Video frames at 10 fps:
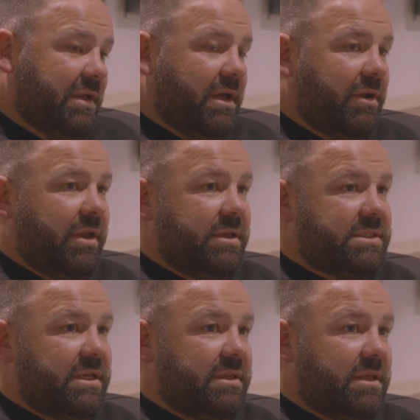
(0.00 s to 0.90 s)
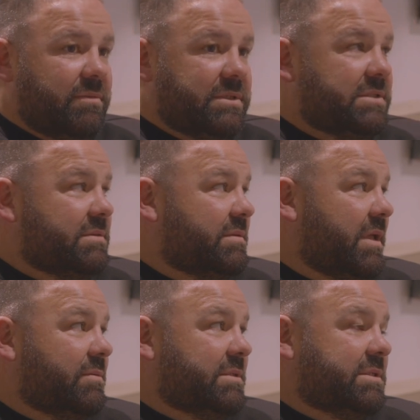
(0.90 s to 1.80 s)
That
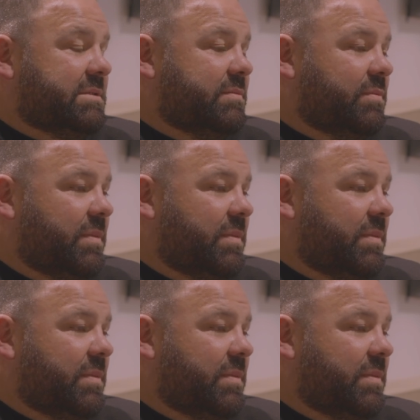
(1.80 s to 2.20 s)
was